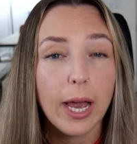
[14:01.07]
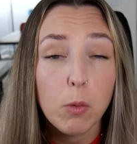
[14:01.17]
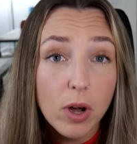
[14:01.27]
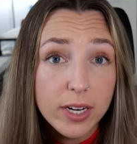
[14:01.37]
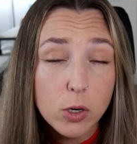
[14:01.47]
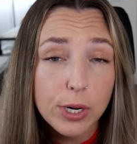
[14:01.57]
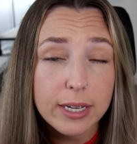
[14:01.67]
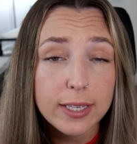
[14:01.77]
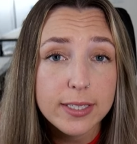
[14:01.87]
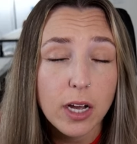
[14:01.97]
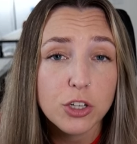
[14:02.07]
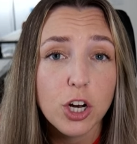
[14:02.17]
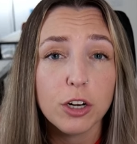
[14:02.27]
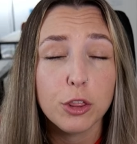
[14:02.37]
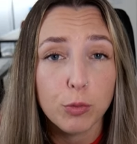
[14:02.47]
I want to quickly touch
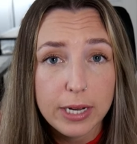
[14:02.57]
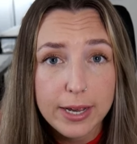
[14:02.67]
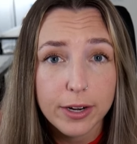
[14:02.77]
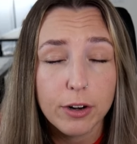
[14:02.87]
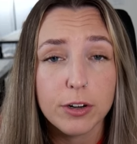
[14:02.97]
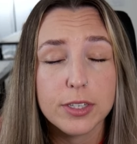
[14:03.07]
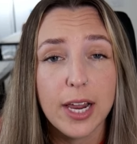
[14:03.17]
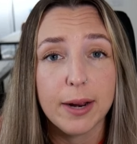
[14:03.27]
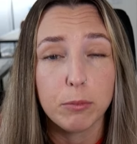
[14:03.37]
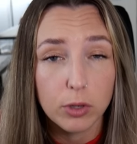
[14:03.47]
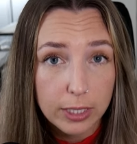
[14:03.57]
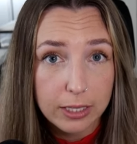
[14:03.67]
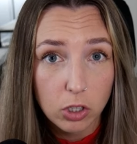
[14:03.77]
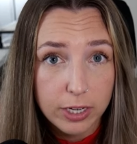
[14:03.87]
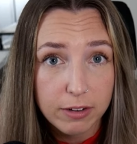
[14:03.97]
on three hitters that I'm really
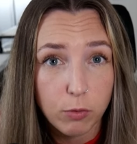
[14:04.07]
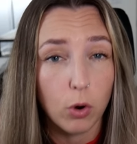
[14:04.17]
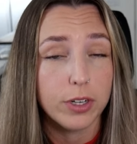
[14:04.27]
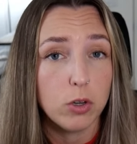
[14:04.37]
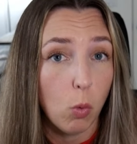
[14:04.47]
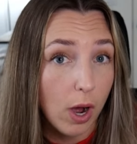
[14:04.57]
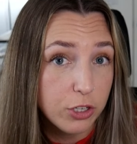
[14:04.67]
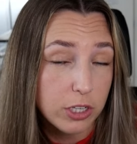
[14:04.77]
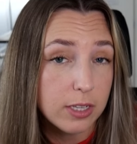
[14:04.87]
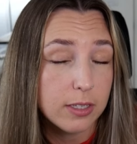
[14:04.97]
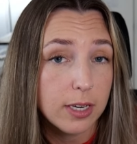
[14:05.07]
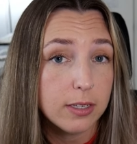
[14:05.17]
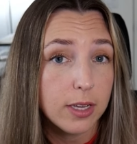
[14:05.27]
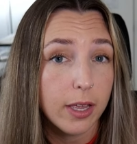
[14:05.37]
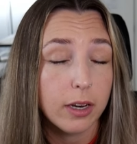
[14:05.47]
looking forward to watching this
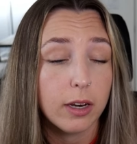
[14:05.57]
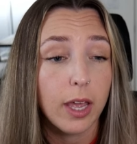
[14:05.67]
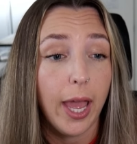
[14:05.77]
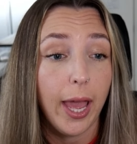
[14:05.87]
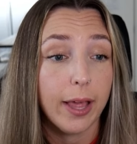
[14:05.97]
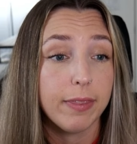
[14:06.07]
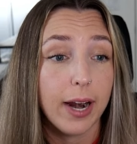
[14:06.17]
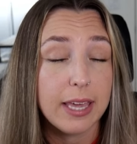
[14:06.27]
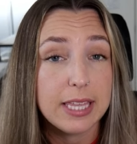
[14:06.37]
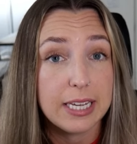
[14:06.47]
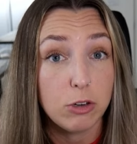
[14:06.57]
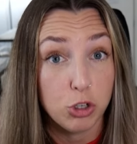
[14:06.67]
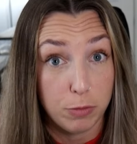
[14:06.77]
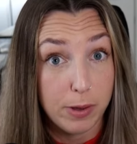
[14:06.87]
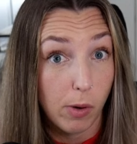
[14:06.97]
season and that I think you
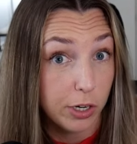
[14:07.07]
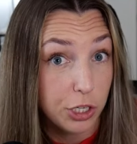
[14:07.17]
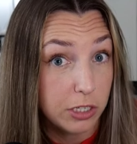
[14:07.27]
should be watching